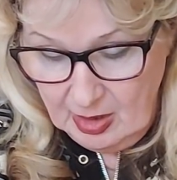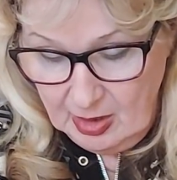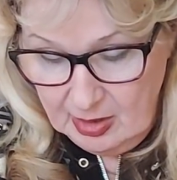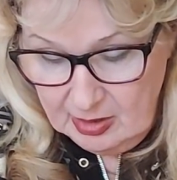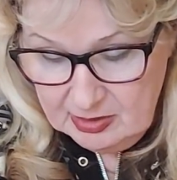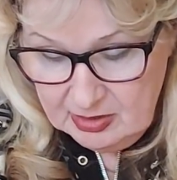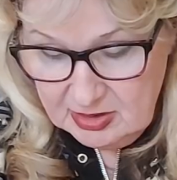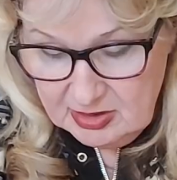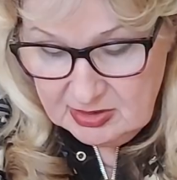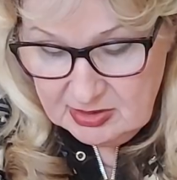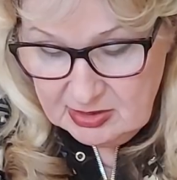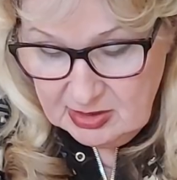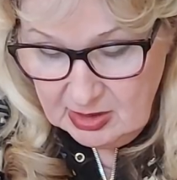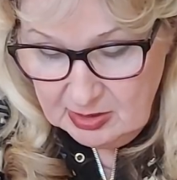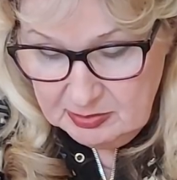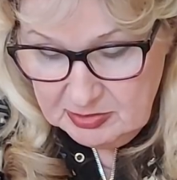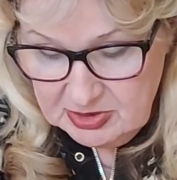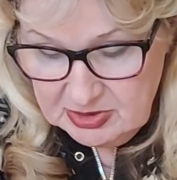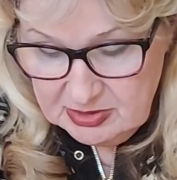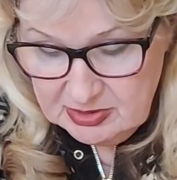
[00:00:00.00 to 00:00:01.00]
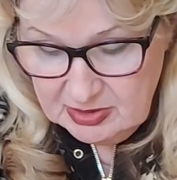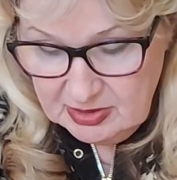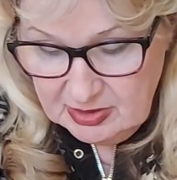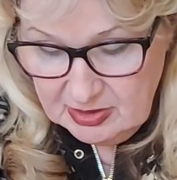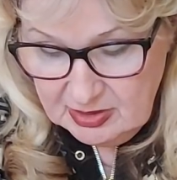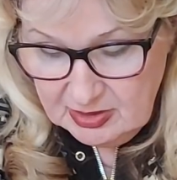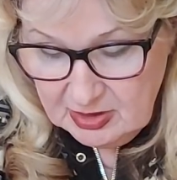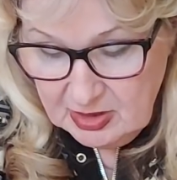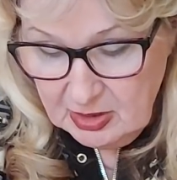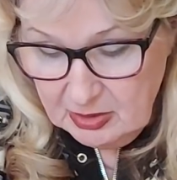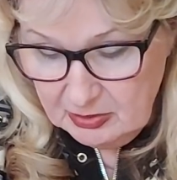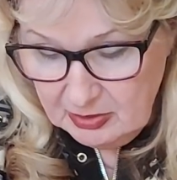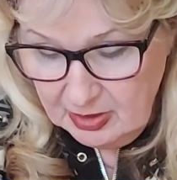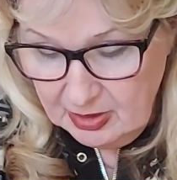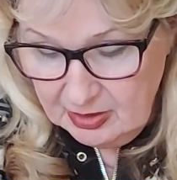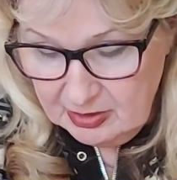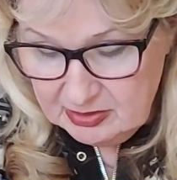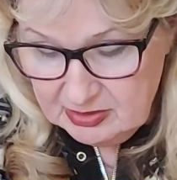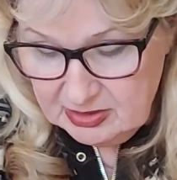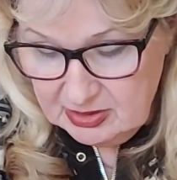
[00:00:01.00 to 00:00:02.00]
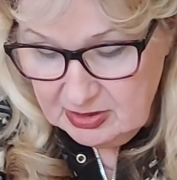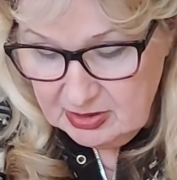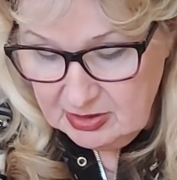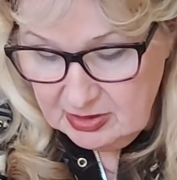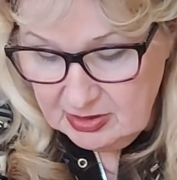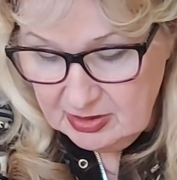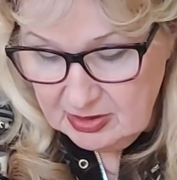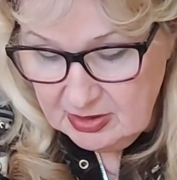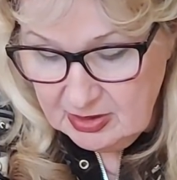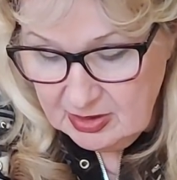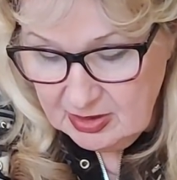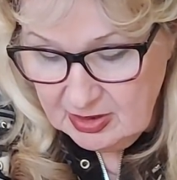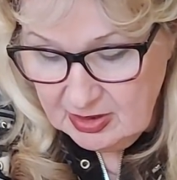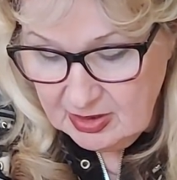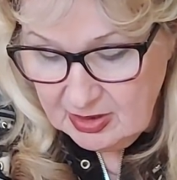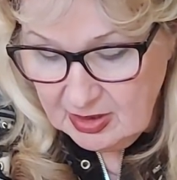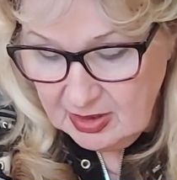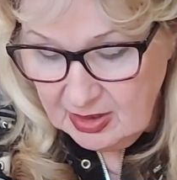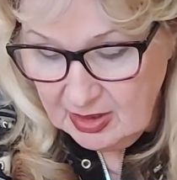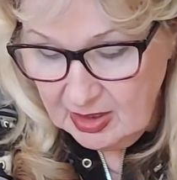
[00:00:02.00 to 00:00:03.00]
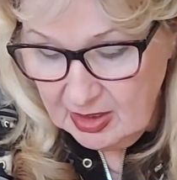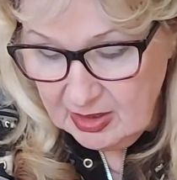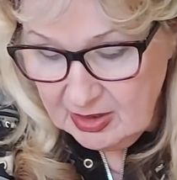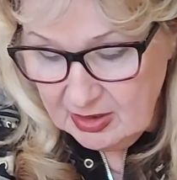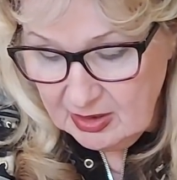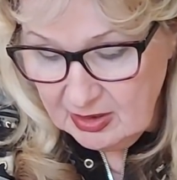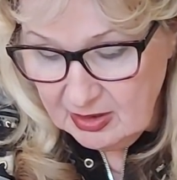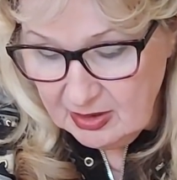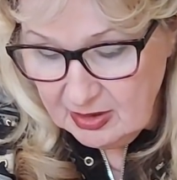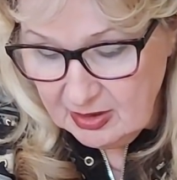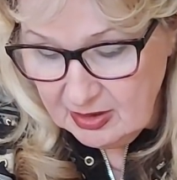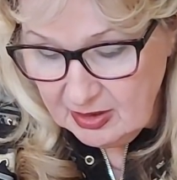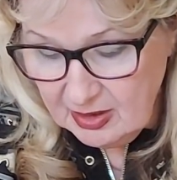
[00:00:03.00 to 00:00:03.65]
And his name is Gerard Kale.